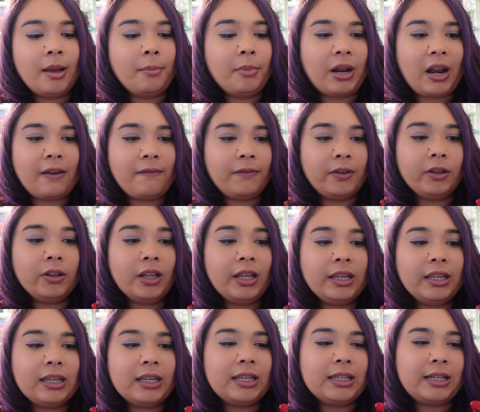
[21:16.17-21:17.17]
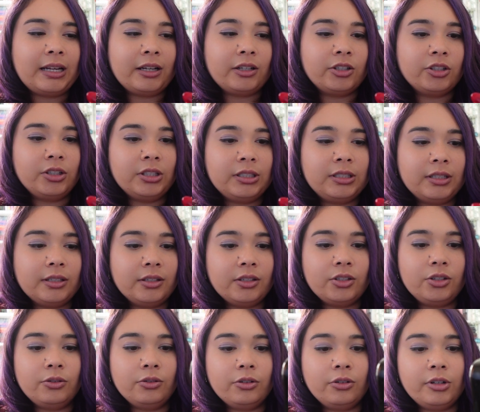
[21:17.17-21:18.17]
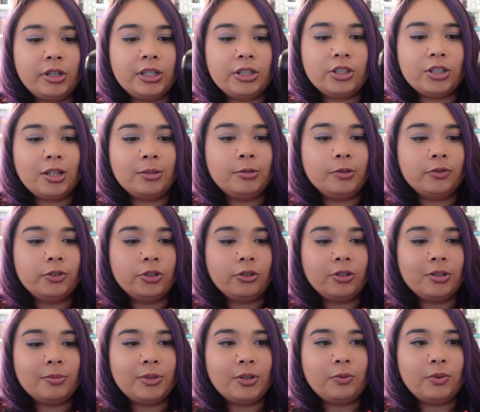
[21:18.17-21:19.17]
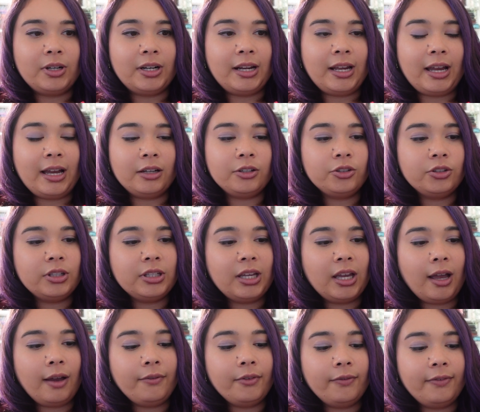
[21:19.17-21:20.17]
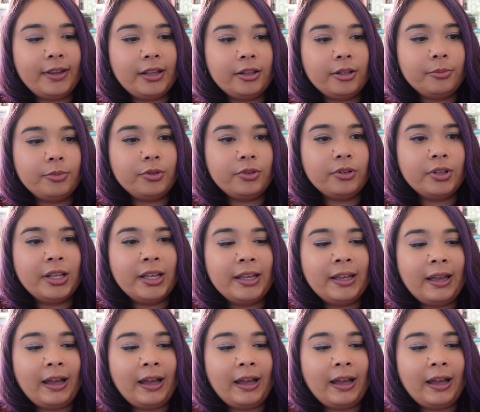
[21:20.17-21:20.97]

but I feel like it actually doesn't do a great job of showing me what I actually have available.